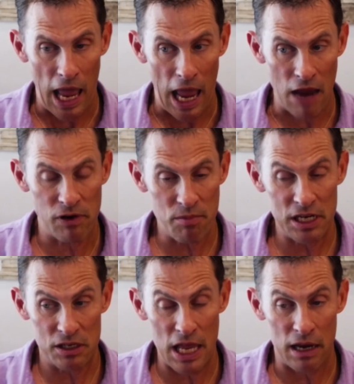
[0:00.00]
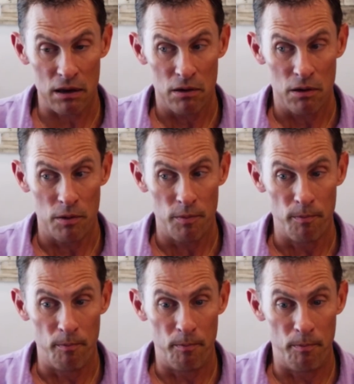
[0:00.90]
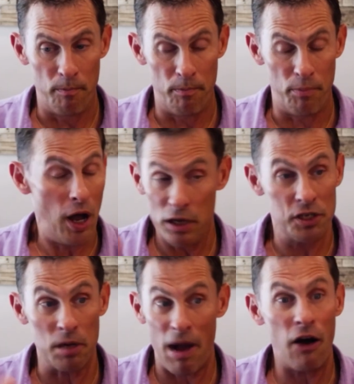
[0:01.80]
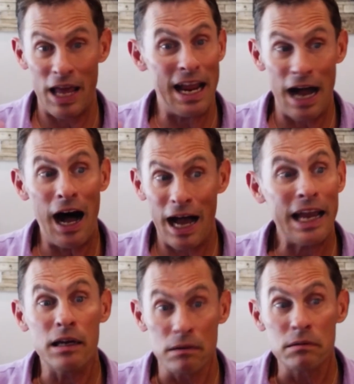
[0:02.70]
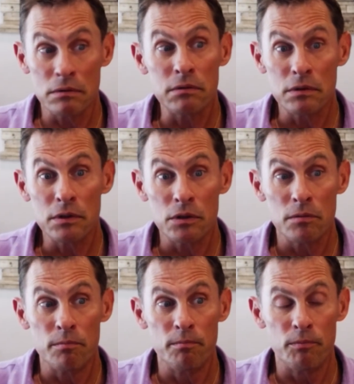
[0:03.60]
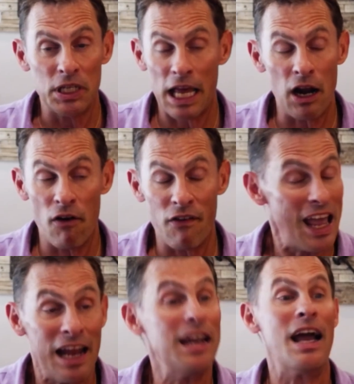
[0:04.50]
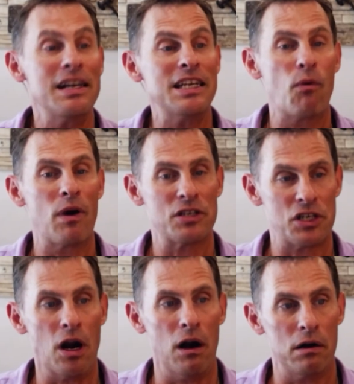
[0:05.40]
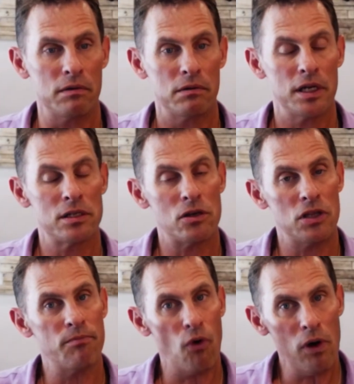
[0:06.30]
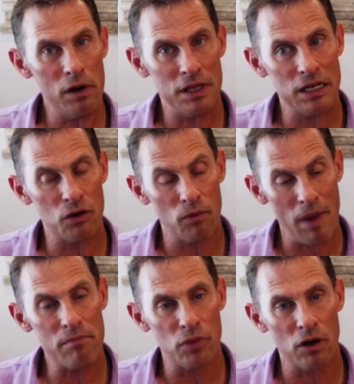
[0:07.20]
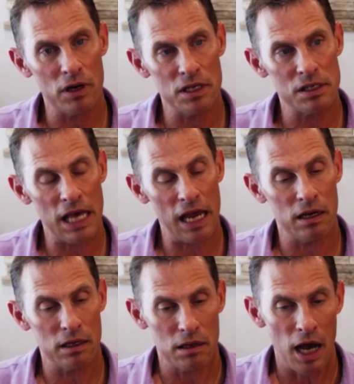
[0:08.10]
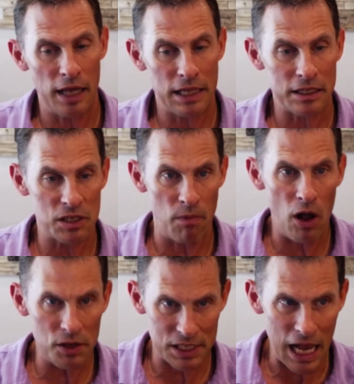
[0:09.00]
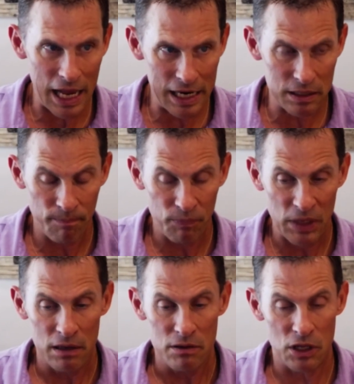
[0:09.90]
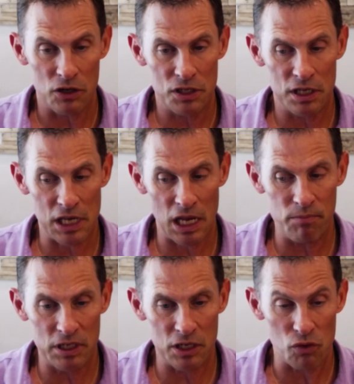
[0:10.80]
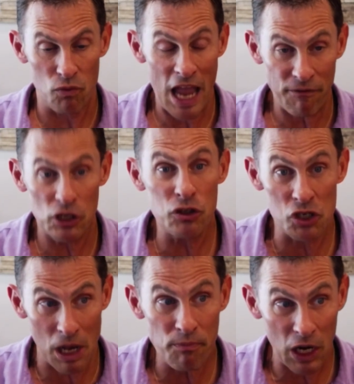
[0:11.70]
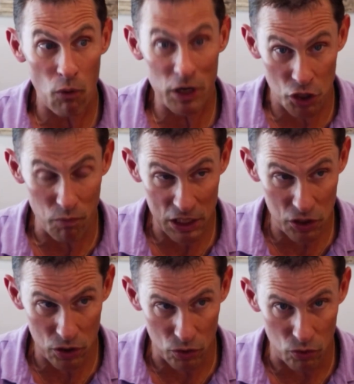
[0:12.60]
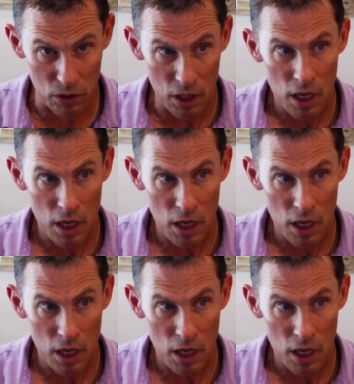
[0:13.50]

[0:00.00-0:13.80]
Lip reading: everybody's like buzzed about AI, but they don't have any idea where to start. And so the important thing to remember is that on that small side, there's this impetus, we have to do something, what should we do?